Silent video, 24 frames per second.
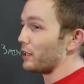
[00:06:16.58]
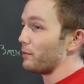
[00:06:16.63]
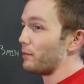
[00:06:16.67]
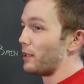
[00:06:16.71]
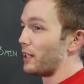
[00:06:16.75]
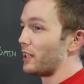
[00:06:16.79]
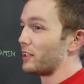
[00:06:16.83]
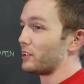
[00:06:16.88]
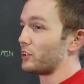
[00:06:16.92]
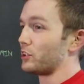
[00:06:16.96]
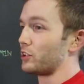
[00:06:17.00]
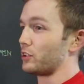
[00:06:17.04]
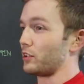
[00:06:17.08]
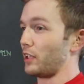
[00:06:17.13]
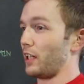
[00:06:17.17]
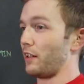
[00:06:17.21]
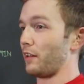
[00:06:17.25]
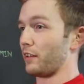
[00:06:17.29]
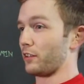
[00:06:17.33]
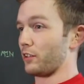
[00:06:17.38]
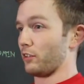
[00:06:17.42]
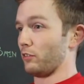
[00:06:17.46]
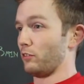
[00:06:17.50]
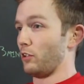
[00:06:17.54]
minutes
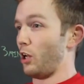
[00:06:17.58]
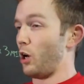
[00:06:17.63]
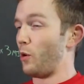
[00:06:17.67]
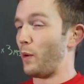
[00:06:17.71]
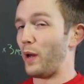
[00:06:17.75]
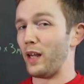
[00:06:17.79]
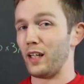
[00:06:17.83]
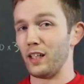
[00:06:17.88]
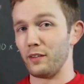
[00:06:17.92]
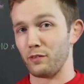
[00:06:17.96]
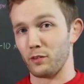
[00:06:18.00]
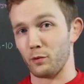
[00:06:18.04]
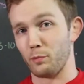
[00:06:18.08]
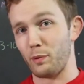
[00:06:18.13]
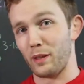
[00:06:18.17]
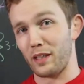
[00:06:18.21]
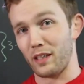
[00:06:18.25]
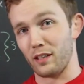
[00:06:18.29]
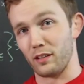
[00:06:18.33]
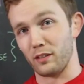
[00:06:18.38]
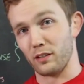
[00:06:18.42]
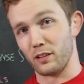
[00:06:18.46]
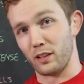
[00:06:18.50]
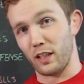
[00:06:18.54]
at the low end if you're
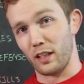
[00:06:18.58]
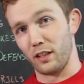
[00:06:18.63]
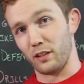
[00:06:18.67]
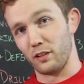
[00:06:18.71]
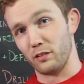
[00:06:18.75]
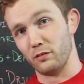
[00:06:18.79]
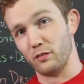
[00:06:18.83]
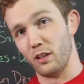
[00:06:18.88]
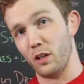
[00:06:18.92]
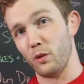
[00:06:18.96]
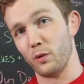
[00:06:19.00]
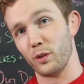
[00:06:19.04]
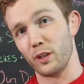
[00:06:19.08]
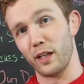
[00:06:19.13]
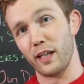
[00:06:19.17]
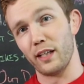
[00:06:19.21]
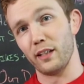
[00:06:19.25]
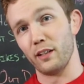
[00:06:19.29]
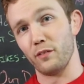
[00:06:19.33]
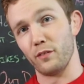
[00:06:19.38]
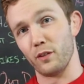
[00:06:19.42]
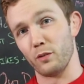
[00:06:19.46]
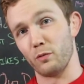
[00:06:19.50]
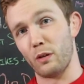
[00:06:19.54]
picking the kind of the lower end
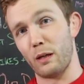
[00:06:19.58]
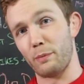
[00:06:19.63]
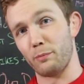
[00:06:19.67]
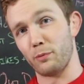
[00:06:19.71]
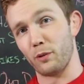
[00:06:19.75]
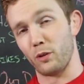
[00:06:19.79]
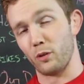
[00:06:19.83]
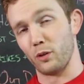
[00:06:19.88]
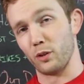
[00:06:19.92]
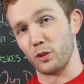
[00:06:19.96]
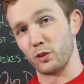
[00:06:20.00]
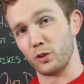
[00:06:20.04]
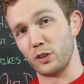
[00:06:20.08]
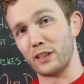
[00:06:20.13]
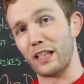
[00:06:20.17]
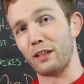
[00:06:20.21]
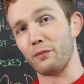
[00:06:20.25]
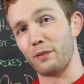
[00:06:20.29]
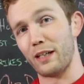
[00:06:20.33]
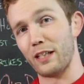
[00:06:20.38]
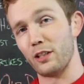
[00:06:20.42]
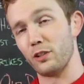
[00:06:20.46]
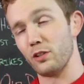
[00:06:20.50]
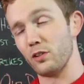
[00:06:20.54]
of the rep or set
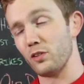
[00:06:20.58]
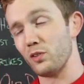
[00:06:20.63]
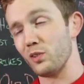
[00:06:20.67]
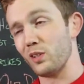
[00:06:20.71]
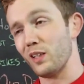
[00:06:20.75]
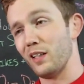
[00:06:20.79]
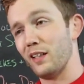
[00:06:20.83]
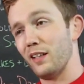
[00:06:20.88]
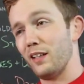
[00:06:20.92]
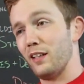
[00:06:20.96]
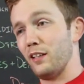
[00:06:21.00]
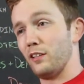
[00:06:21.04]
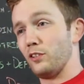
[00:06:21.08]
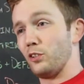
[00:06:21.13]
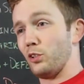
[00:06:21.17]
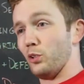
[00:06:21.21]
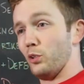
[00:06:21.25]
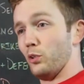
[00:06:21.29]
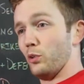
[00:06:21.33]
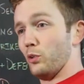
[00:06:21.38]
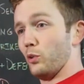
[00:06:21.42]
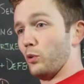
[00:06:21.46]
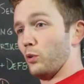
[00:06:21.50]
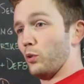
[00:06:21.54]
ranges,
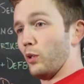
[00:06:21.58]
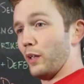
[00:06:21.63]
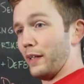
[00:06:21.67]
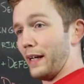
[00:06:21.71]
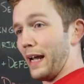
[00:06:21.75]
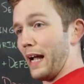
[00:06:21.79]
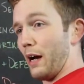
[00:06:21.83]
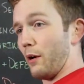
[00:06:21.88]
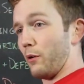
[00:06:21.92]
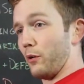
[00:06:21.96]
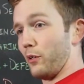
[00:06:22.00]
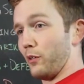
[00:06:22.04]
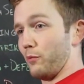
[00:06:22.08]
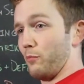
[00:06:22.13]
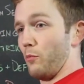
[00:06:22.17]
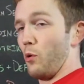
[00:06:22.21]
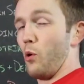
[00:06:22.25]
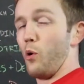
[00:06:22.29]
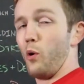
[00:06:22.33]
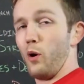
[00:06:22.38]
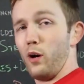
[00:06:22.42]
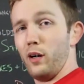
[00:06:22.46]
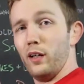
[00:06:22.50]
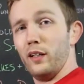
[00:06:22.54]
to an hour or
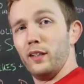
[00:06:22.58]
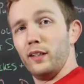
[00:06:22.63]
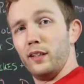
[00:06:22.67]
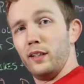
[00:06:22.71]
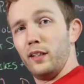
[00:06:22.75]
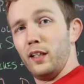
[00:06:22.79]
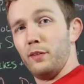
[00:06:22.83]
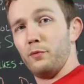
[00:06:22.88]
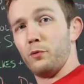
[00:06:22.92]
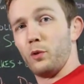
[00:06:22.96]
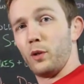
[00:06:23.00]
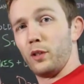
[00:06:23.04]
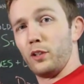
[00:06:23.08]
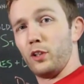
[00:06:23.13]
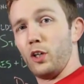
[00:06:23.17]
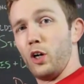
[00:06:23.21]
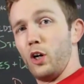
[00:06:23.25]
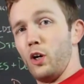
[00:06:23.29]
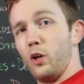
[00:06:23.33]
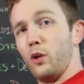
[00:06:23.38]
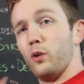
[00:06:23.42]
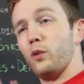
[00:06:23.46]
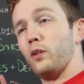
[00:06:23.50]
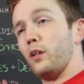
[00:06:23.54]
more if you want to
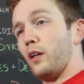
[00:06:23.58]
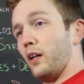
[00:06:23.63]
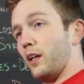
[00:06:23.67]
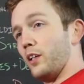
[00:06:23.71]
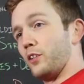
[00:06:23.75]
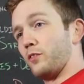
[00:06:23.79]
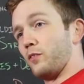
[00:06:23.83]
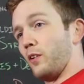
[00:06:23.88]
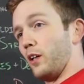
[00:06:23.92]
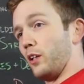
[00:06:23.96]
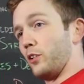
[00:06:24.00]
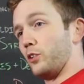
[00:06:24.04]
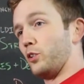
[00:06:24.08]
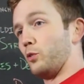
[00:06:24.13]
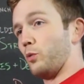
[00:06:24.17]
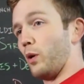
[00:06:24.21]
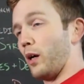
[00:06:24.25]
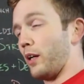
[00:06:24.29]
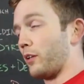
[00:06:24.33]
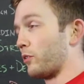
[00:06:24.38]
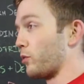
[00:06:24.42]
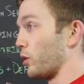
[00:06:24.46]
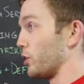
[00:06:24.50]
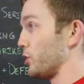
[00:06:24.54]
go as long as you
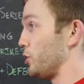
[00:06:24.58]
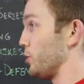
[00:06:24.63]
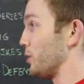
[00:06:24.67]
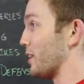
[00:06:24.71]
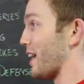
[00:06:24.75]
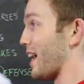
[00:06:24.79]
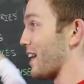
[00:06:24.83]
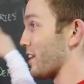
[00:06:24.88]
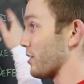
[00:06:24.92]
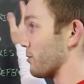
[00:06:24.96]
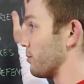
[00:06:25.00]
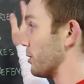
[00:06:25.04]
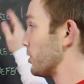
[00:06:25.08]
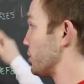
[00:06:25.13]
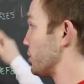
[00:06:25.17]
want. Of course, you could add as much